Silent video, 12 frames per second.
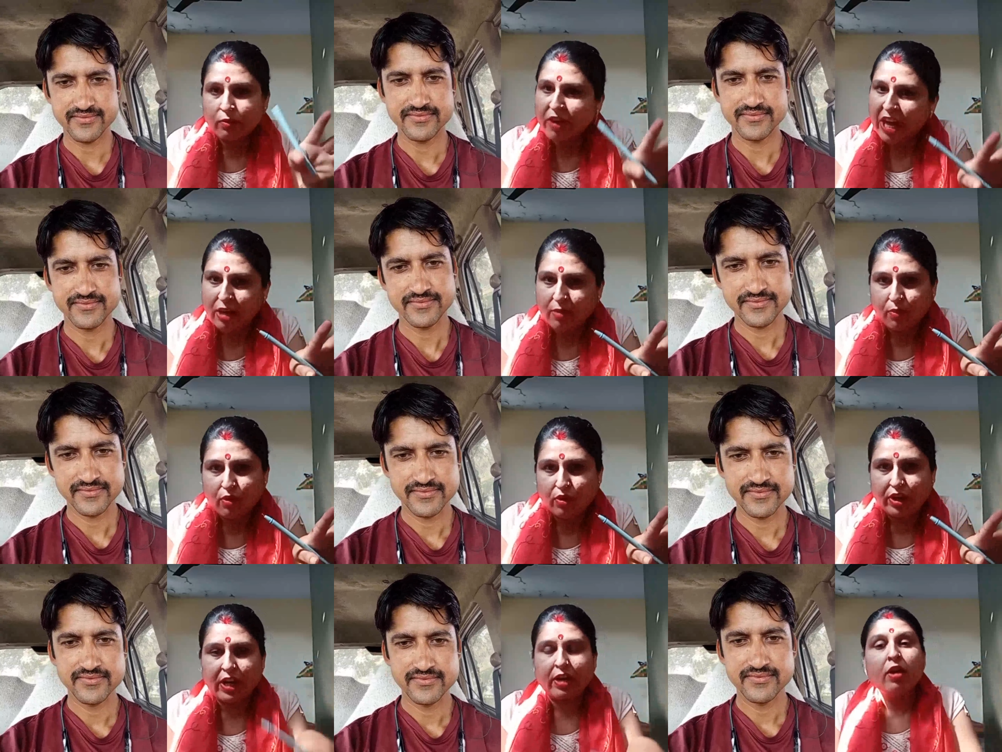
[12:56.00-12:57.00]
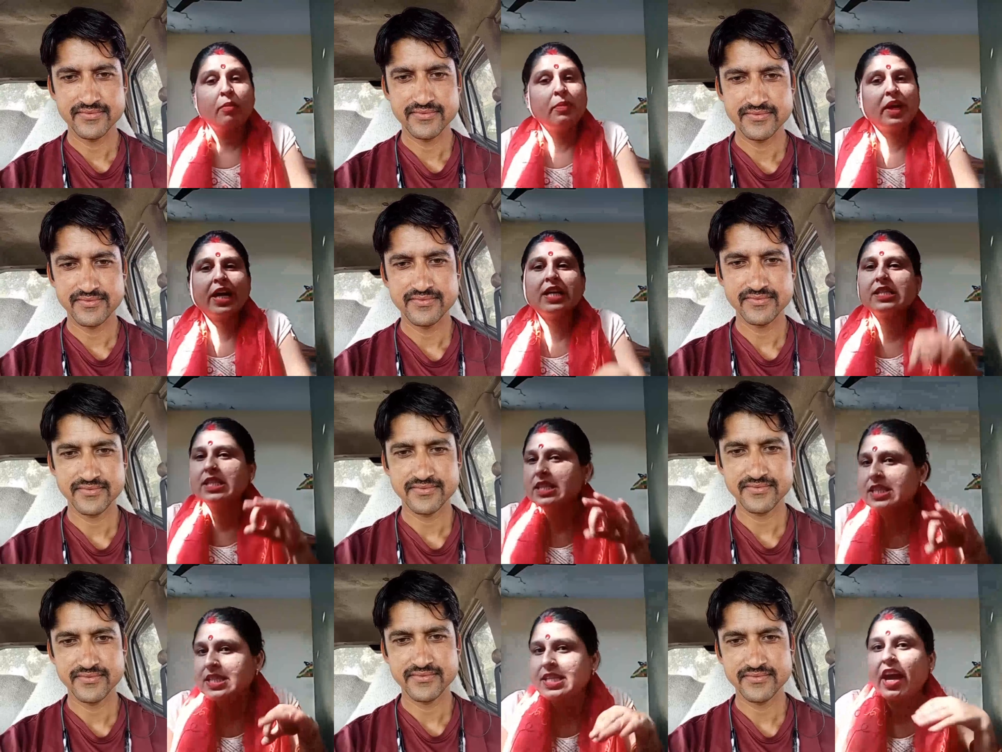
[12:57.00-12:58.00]
Speaker 1: Very important,
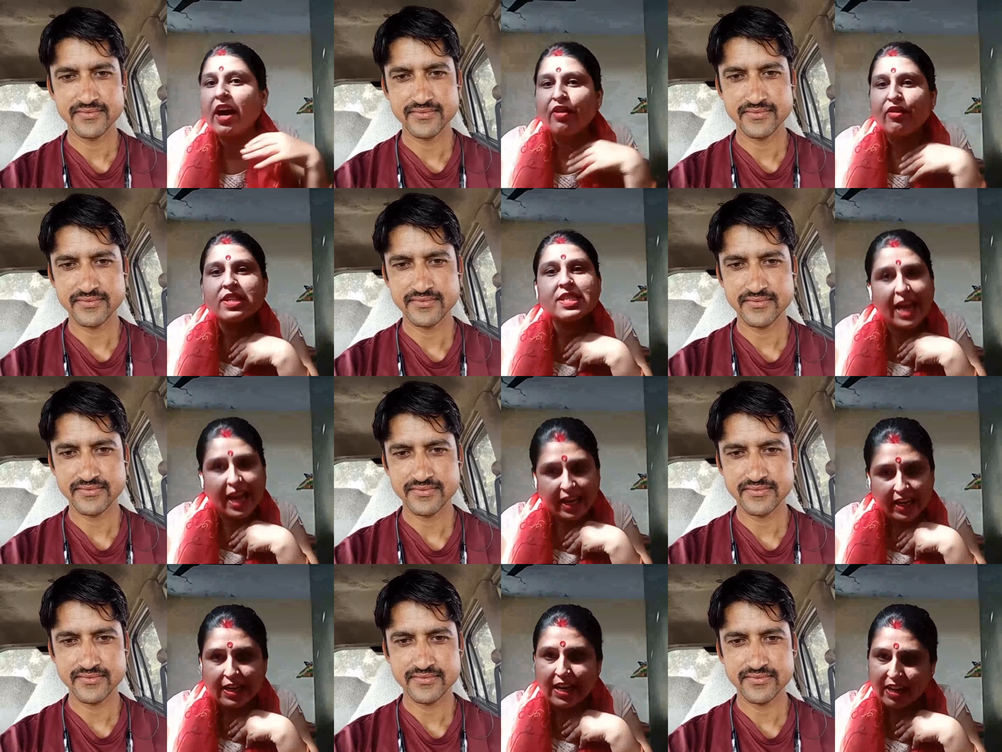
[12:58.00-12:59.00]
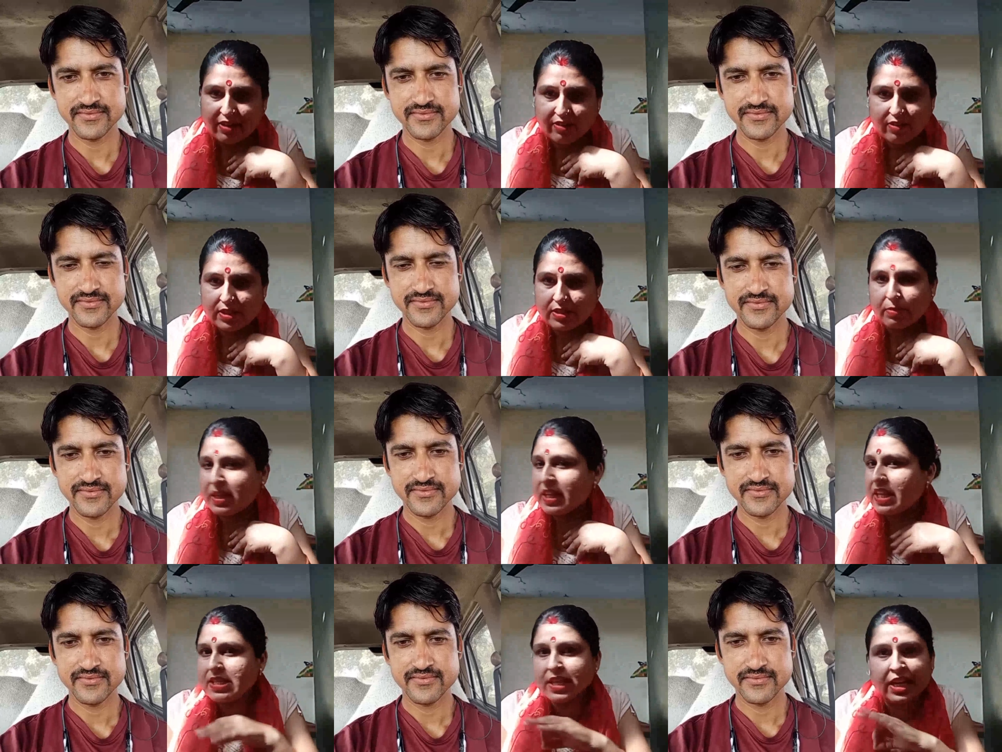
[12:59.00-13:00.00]
because this is our second language,
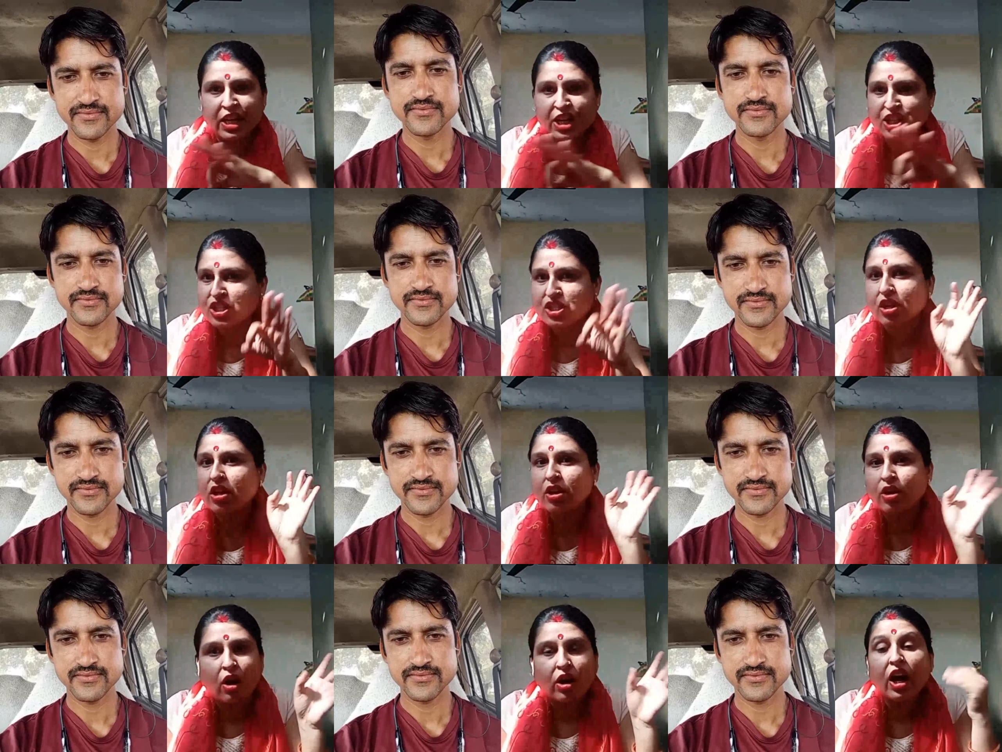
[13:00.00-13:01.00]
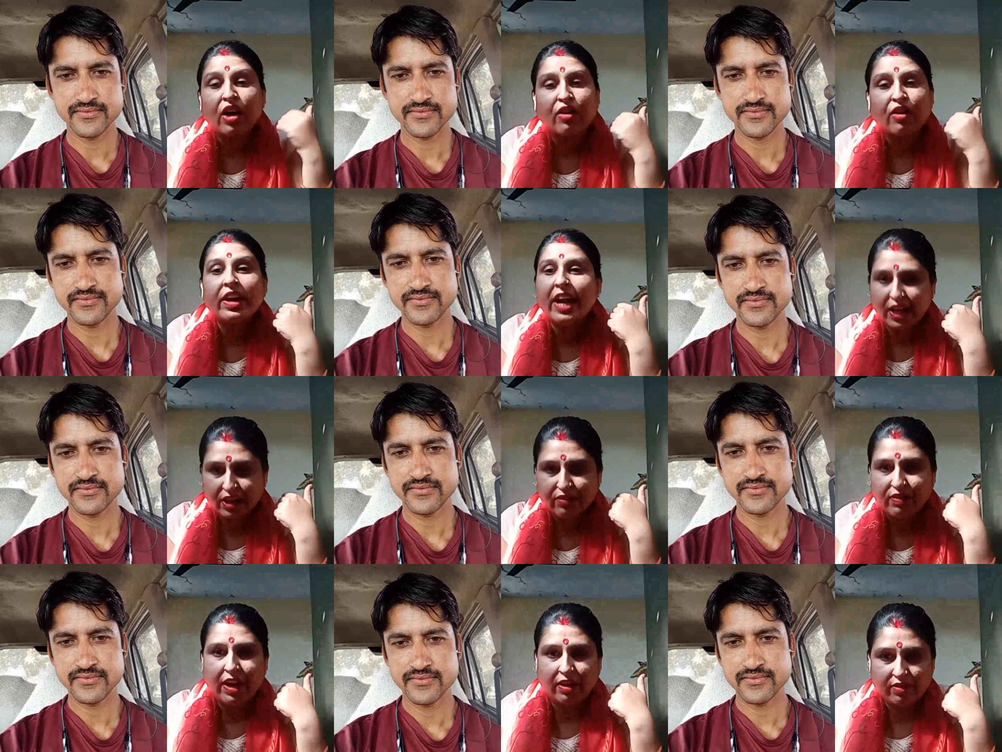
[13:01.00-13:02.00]
because English is not our
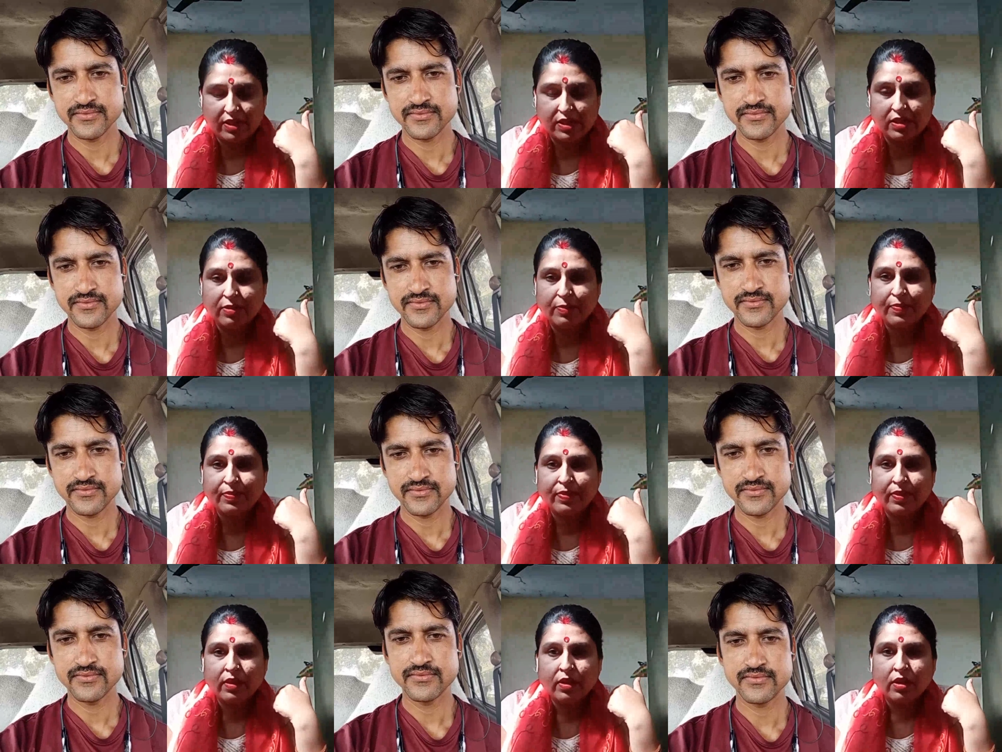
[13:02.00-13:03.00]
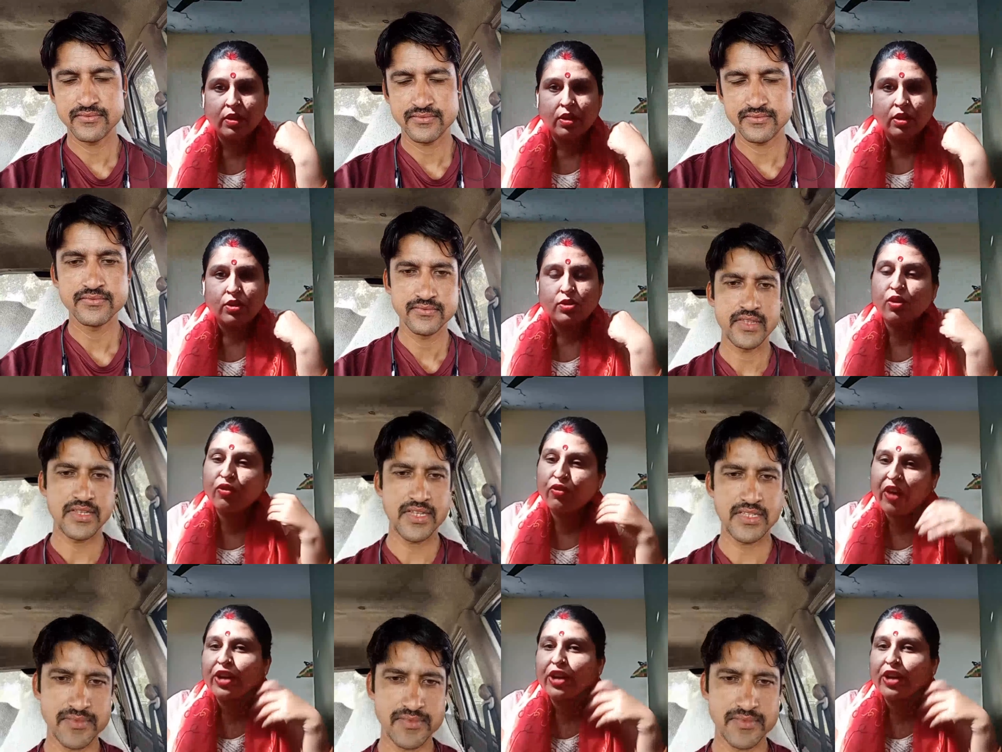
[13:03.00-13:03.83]
native language. So